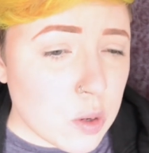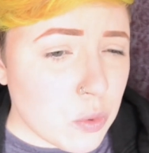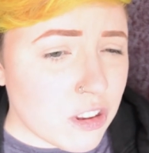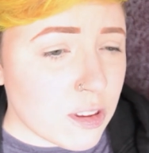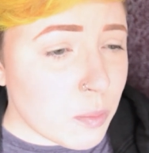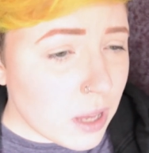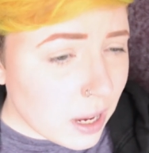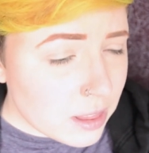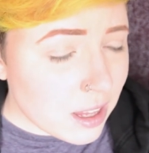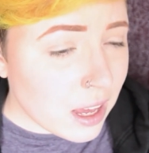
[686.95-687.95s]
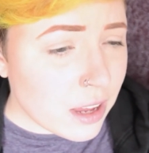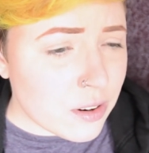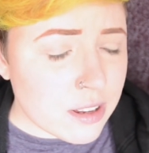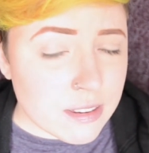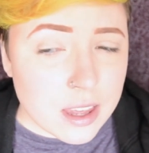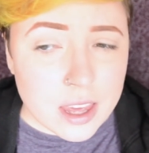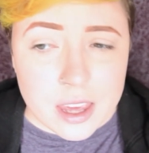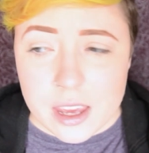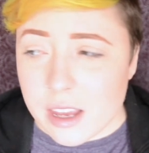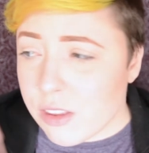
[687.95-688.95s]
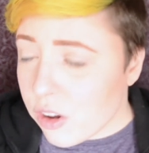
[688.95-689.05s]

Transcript: which is behind the iris, and